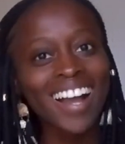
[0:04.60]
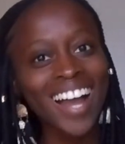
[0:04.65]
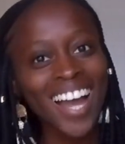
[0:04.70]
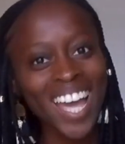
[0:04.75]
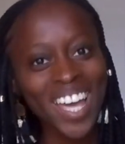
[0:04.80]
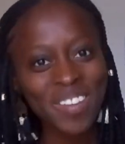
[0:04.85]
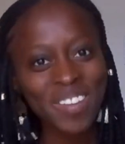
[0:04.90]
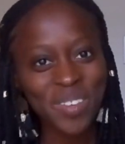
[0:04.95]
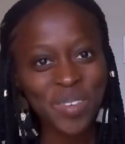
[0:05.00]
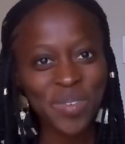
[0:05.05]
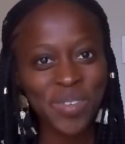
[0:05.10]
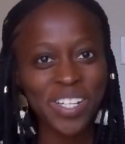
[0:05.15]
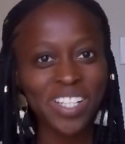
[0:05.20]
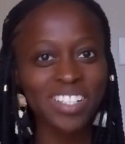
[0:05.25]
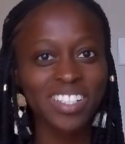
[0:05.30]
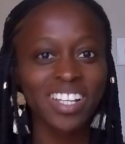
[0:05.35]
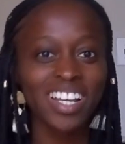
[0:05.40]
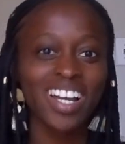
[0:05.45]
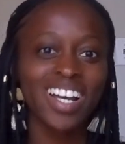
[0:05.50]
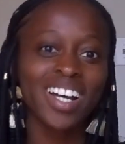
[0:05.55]
Hi everyone,
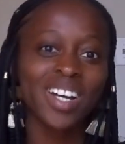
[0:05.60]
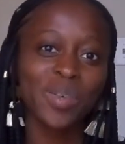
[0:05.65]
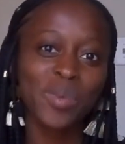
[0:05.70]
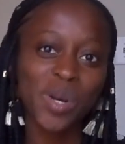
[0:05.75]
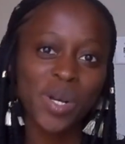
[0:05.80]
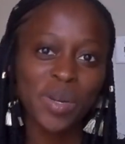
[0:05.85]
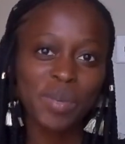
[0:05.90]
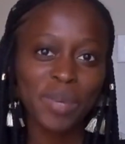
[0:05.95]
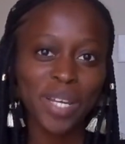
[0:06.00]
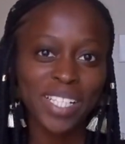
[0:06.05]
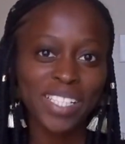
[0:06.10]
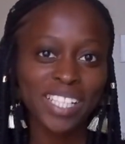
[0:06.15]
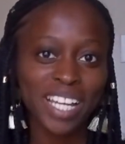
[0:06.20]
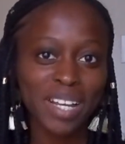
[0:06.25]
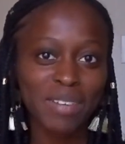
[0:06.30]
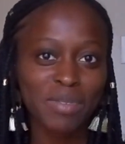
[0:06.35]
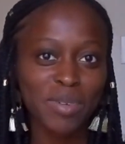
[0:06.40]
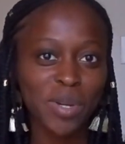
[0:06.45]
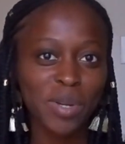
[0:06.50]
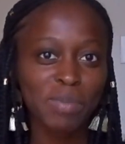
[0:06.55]
uh, welcome back to
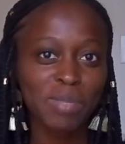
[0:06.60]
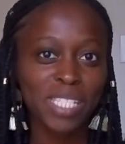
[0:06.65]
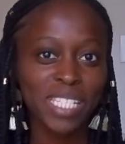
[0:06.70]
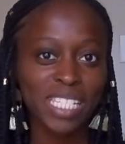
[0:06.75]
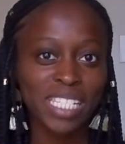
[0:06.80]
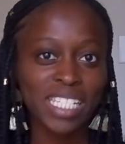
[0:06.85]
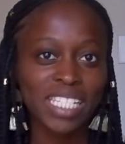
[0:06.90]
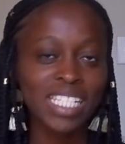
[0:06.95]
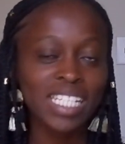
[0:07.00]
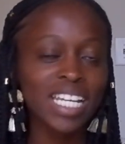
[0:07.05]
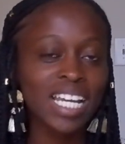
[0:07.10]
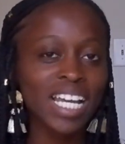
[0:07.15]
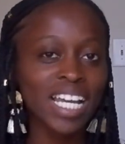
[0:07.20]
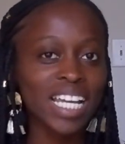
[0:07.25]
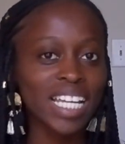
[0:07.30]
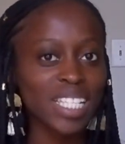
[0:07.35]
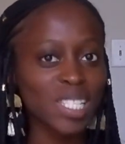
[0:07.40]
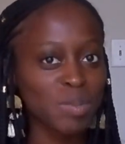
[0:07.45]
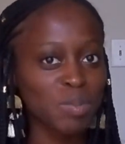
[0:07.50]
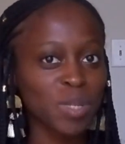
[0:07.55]
AfroMD. Uh,
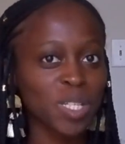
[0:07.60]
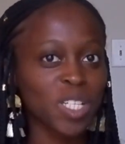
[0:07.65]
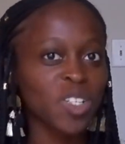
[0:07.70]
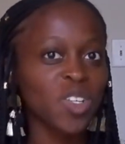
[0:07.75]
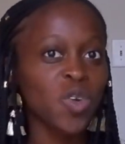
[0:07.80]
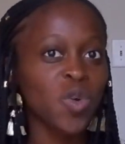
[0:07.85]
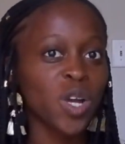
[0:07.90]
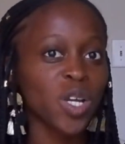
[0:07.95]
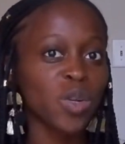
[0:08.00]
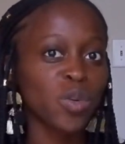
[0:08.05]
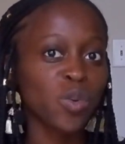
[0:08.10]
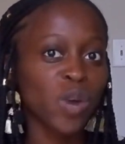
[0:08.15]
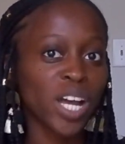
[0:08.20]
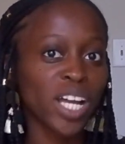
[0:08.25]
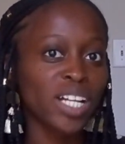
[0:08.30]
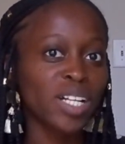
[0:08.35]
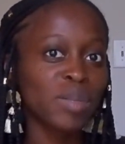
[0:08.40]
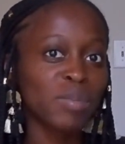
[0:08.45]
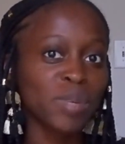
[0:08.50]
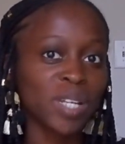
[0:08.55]
it's been quite a
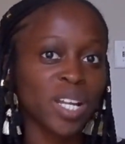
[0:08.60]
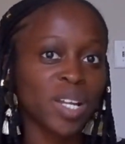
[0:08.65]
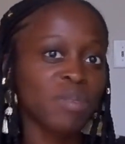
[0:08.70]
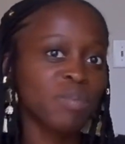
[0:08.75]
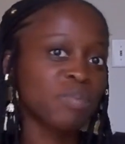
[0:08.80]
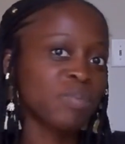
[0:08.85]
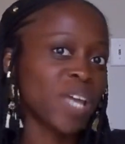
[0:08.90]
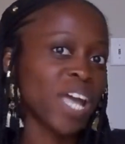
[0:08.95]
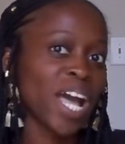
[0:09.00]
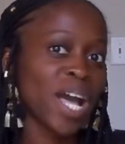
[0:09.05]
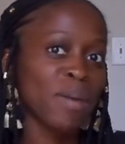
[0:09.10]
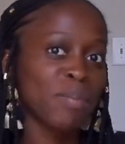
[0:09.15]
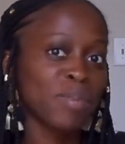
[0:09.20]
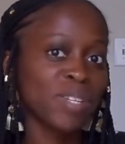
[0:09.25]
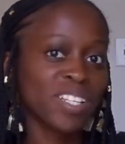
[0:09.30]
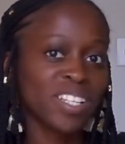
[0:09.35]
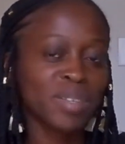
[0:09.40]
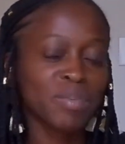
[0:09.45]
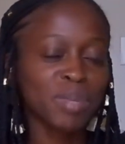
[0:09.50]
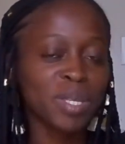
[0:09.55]
while, but I'm
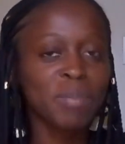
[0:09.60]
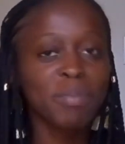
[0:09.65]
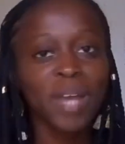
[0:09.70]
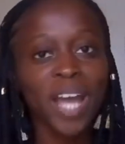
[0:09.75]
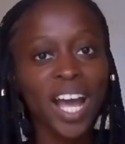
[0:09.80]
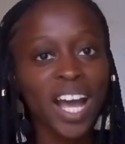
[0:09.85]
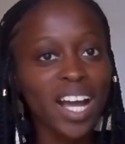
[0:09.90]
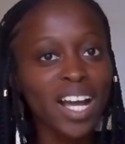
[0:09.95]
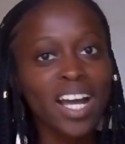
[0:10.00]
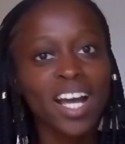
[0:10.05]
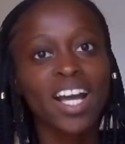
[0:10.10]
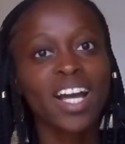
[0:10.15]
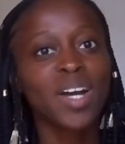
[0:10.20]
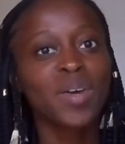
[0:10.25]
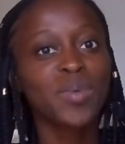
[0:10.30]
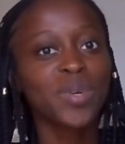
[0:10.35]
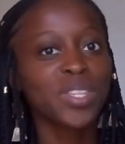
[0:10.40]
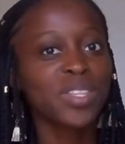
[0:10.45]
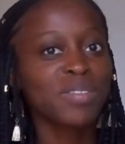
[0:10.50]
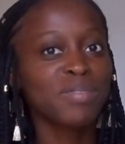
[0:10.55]
happy to be back uh,
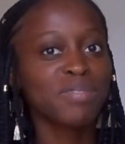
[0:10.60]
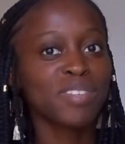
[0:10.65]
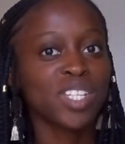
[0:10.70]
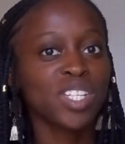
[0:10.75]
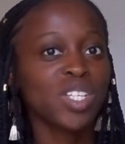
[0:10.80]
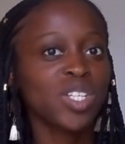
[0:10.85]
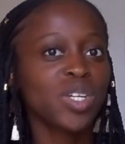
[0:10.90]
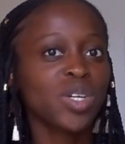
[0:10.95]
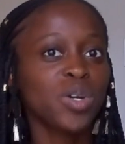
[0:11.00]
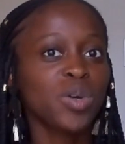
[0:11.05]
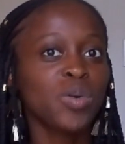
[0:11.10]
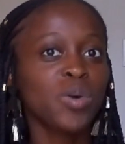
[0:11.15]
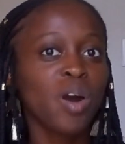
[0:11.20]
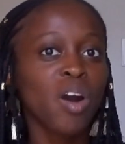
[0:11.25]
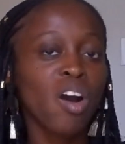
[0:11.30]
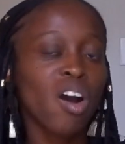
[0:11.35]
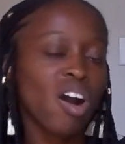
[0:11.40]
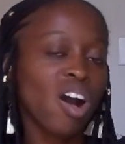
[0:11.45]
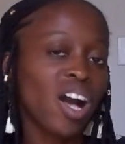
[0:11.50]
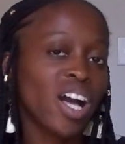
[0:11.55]
with a video
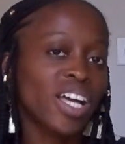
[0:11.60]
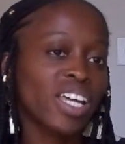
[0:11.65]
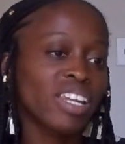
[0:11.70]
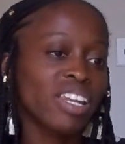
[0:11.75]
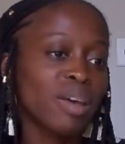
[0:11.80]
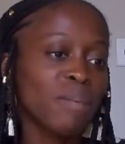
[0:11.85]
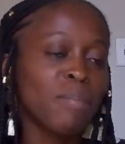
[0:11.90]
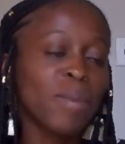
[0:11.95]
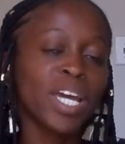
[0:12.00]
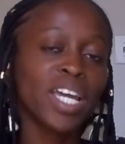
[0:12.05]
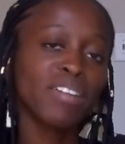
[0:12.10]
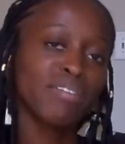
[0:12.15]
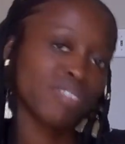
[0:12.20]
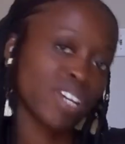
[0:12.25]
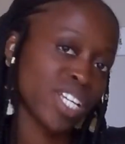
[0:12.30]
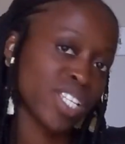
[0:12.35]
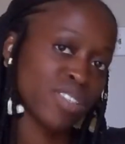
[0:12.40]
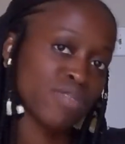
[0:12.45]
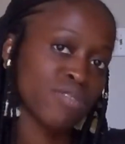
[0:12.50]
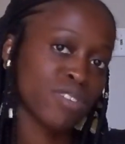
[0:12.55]
on my
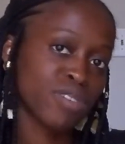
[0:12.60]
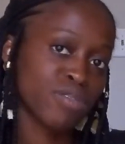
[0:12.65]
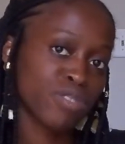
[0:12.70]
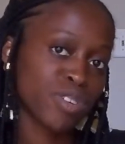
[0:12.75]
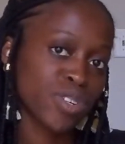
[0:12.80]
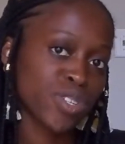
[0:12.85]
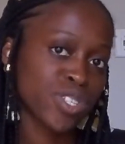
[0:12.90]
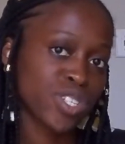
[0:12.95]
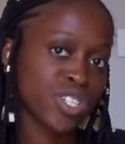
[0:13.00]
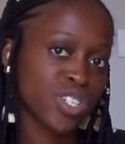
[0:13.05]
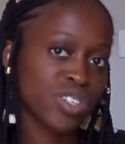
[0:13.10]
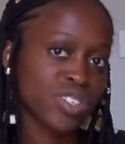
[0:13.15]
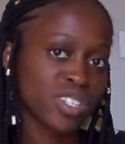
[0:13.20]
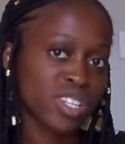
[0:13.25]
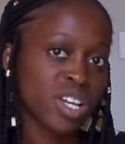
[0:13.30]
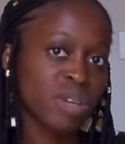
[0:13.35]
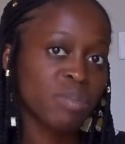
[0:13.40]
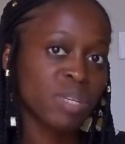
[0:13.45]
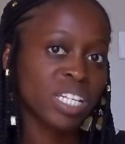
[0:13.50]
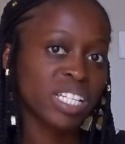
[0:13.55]
advice for first years
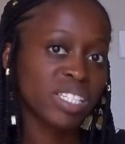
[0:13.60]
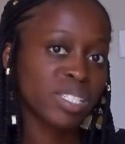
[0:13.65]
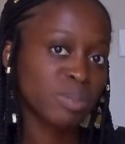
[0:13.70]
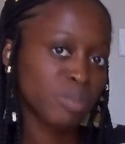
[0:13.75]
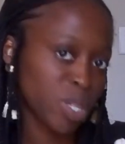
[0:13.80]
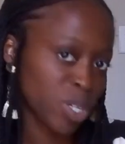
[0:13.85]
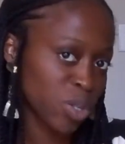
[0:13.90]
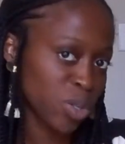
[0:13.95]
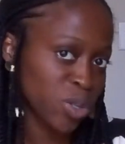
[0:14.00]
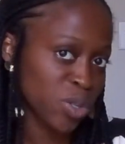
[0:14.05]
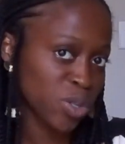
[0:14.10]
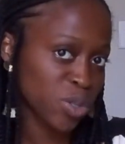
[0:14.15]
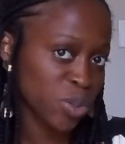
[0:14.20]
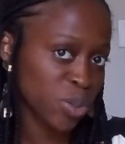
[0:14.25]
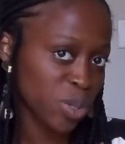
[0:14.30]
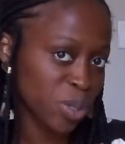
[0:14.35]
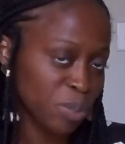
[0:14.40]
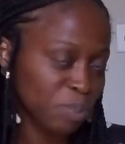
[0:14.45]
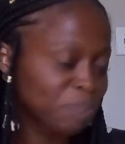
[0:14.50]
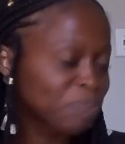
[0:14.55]
coming into medical
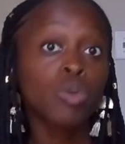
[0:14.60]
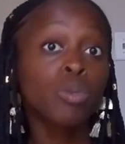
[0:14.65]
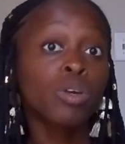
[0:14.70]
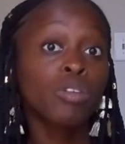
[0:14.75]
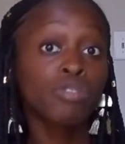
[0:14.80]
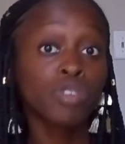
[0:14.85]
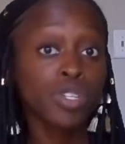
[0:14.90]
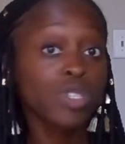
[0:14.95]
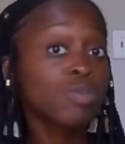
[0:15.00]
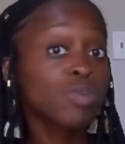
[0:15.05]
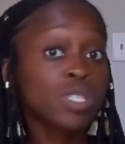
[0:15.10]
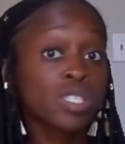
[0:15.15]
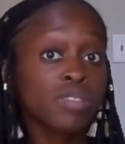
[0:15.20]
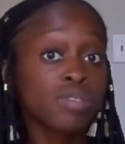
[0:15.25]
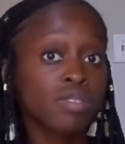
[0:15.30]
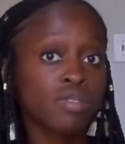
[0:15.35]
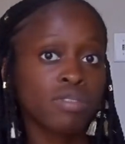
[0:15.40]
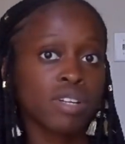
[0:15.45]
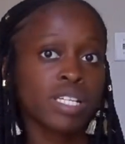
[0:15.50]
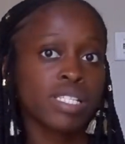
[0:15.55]
school. So my first piece of
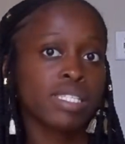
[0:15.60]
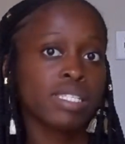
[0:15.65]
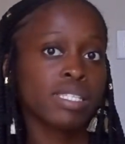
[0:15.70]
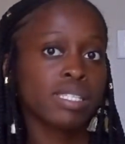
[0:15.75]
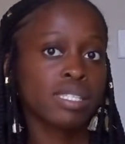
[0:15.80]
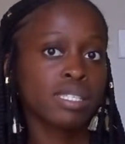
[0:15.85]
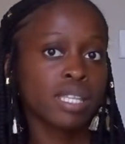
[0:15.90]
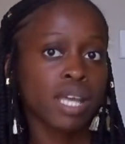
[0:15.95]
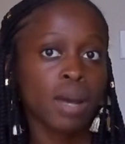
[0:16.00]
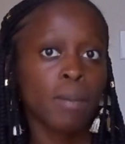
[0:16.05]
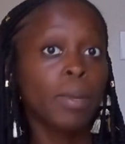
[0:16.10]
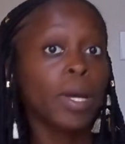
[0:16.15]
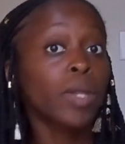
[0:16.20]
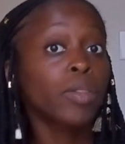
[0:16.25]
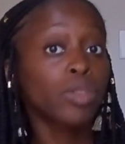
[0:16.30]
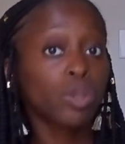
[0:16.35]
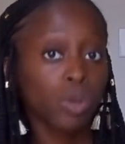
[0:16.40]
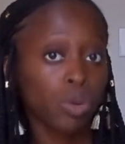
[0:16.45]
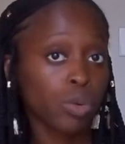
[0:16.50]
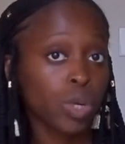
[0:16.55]
advice is about
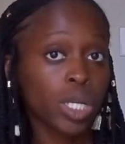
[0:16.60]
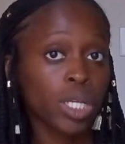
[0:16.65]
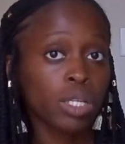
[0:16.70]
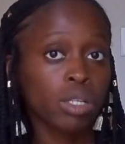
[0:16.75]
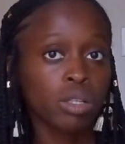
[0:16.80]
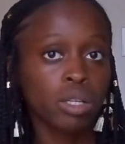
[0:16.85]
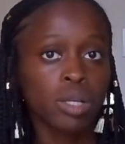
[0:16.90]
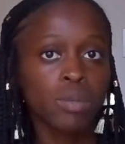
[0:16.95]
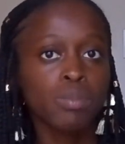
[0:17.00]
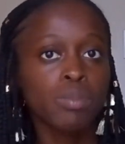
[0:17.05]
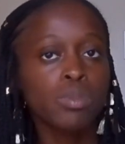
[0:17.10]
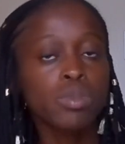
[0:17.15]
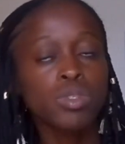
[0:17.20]
the curriculum.